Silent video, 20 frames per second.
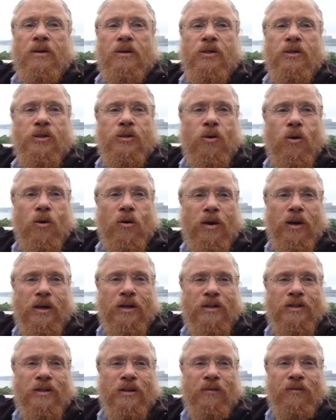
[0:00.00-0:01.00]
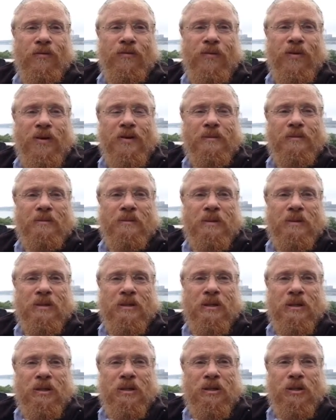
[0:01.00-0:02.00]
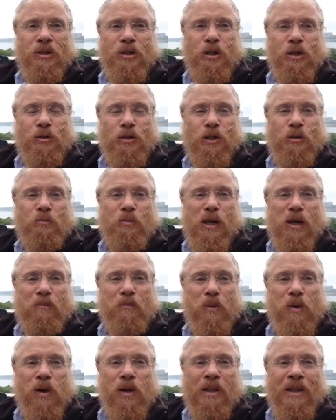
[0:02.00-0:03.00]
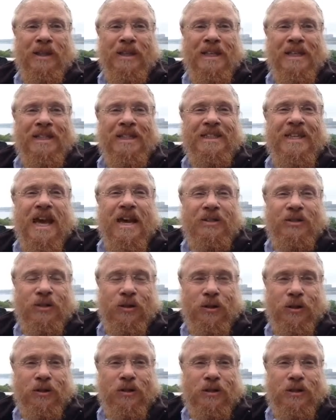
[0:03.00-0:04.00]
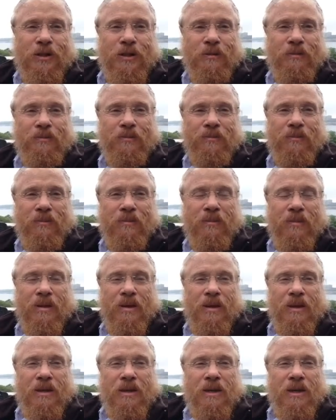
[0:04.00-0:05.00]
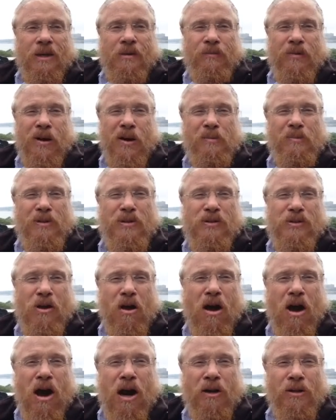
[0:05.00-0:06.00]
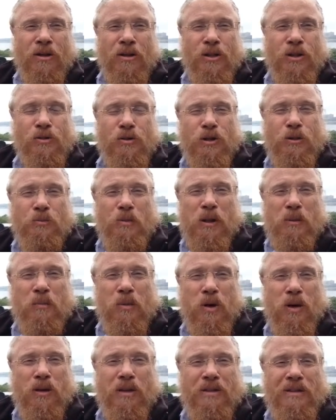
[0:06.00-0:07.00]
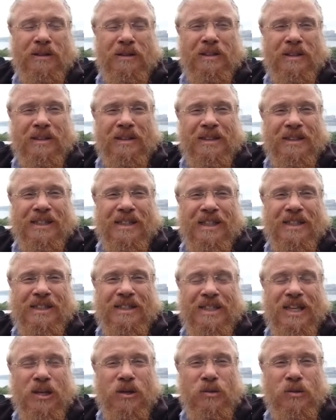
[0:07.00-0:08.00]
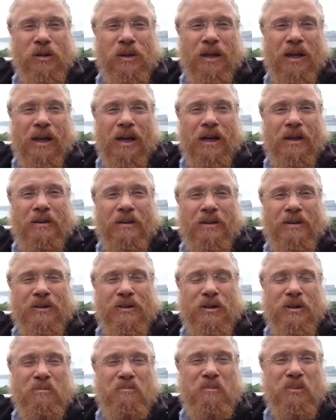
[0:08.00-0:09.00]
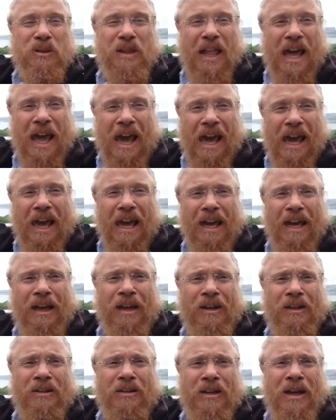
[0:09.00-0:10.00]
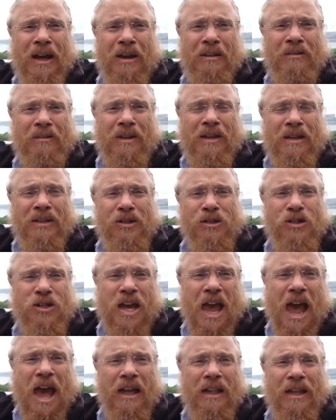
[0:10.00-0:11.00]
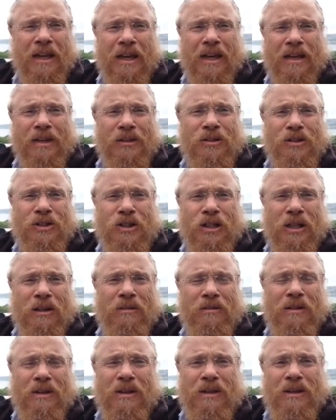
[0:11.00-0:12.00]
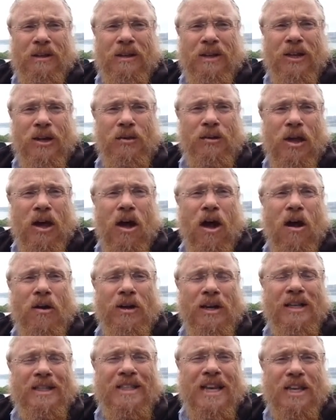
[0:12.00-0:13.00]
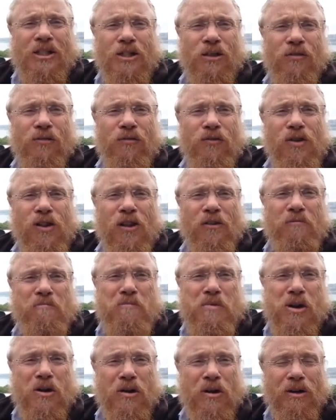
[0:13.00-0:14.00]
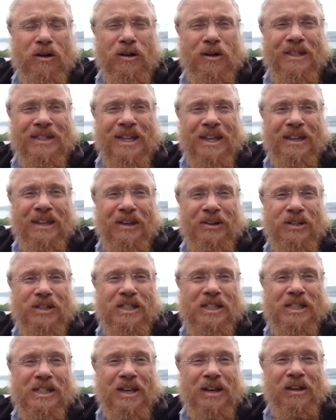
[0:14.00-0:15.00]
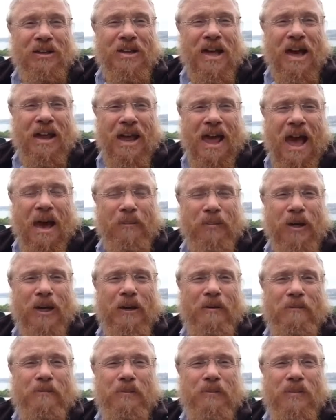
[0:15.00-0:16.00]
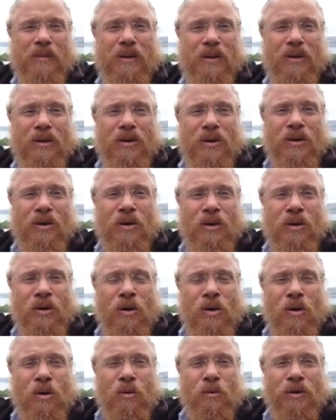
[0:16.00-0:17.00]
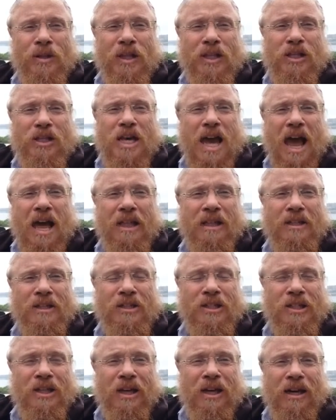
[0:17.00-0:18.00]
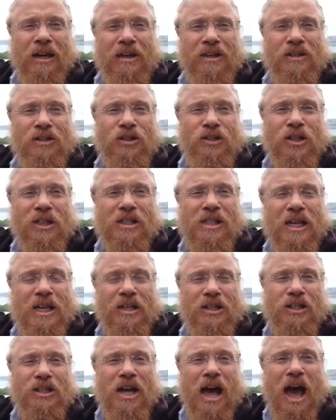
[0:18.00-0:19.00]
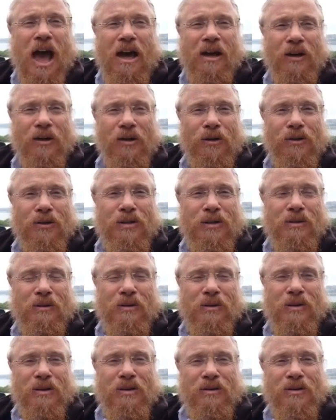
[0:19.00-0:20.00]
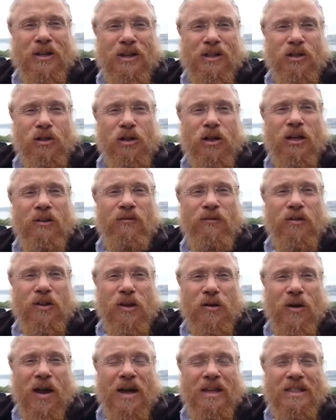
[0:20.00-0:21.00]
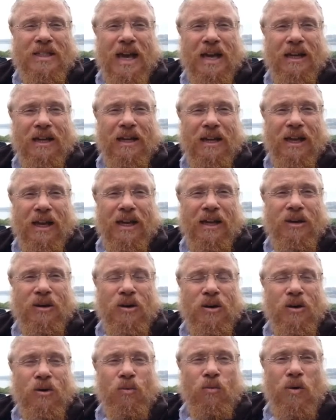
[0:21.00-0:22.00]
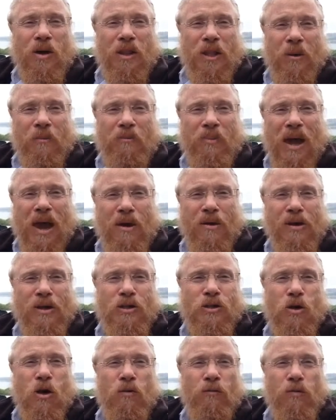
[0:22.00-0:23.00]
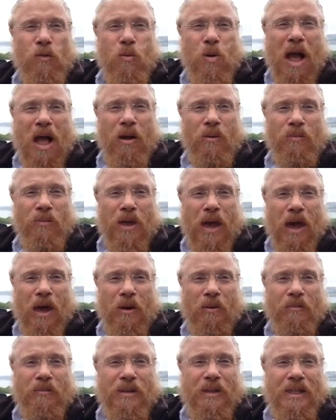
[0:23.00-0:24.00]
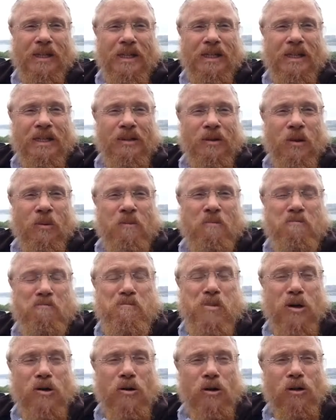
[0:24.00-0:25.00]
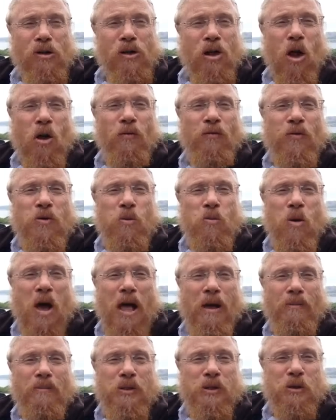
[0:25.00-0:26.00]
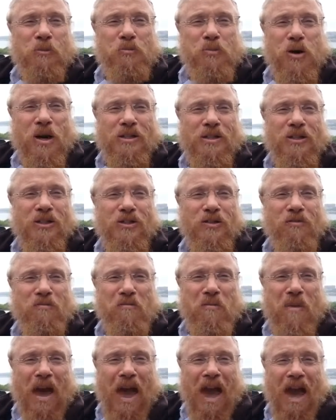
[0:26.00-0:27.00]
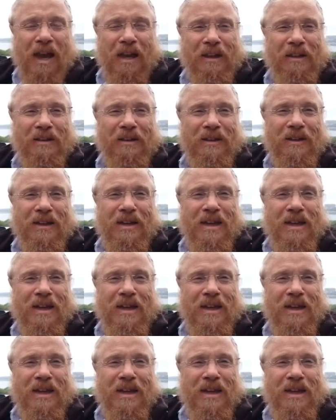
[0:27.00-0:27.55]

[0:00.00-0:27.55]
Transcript: the stories of the Jewish people in the desert. Very bizarre. The Jewish people continually complain and challenge, and here they are in a desert full of miracles, and they're still not happy. Well, the challenge is just like a child that's looking for their identity when their parents overwhelm them, miracle overwhelms the presence of man.